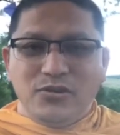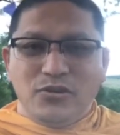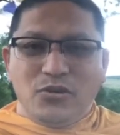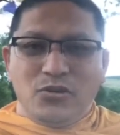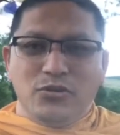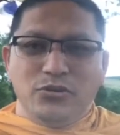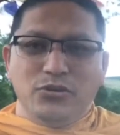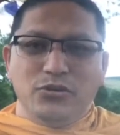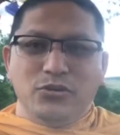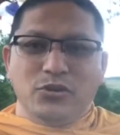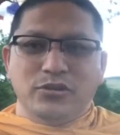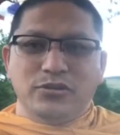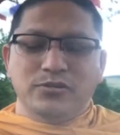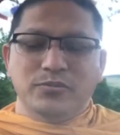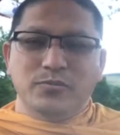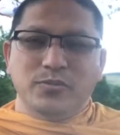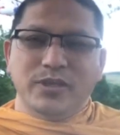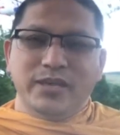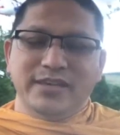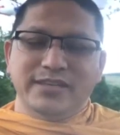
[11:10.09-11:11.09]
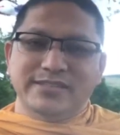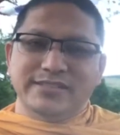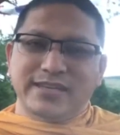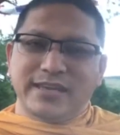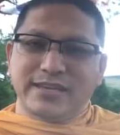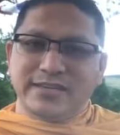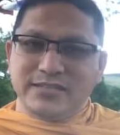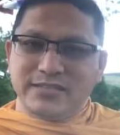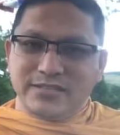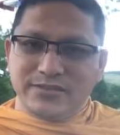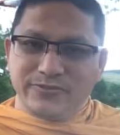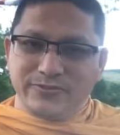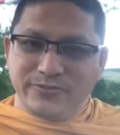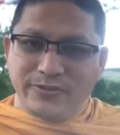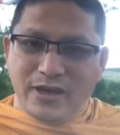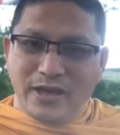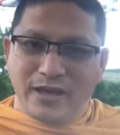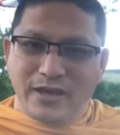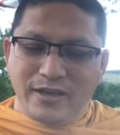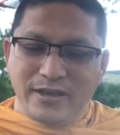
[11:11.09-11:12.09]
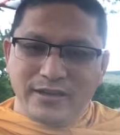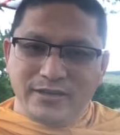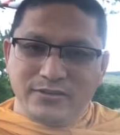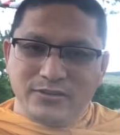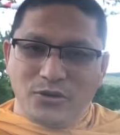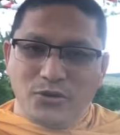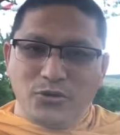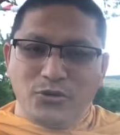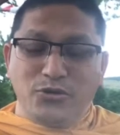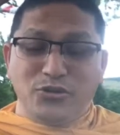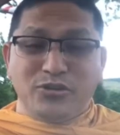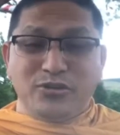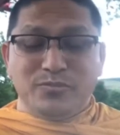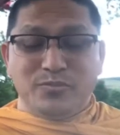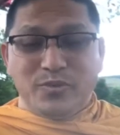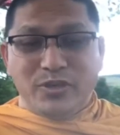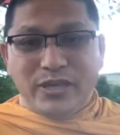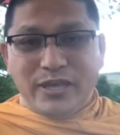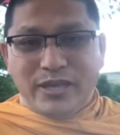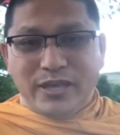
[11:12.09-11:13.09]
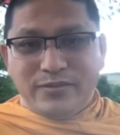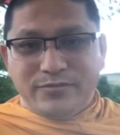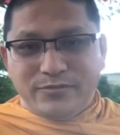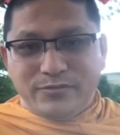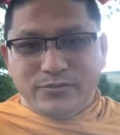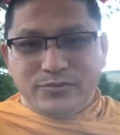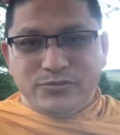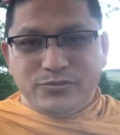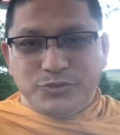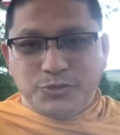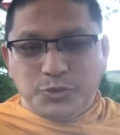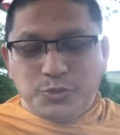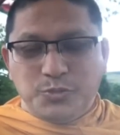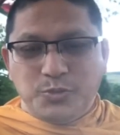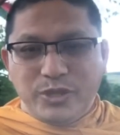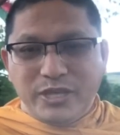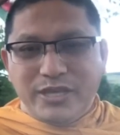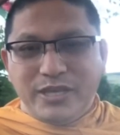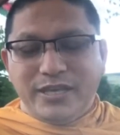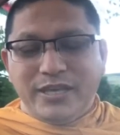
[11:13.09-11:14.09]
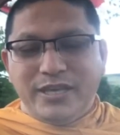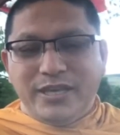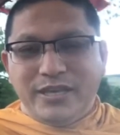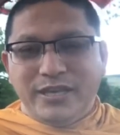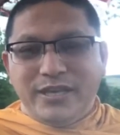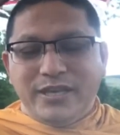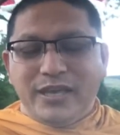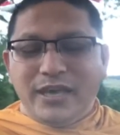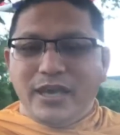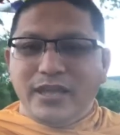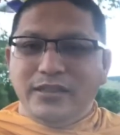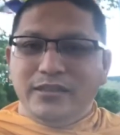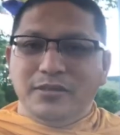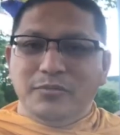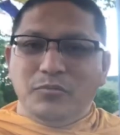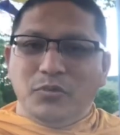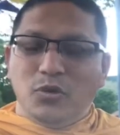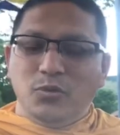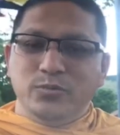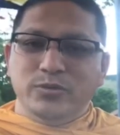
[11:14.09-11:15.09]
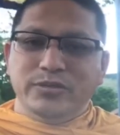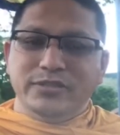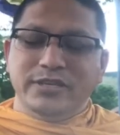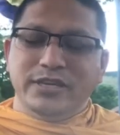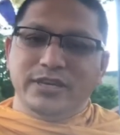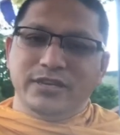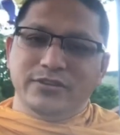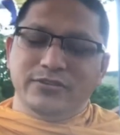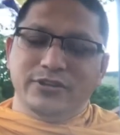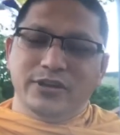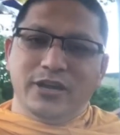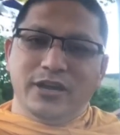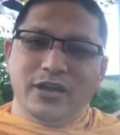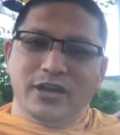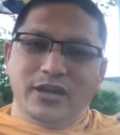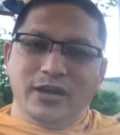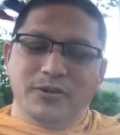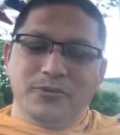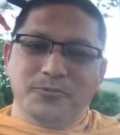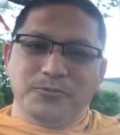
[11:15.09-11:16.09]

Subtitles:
or not being satisfied or not be able to be in the moment here and now.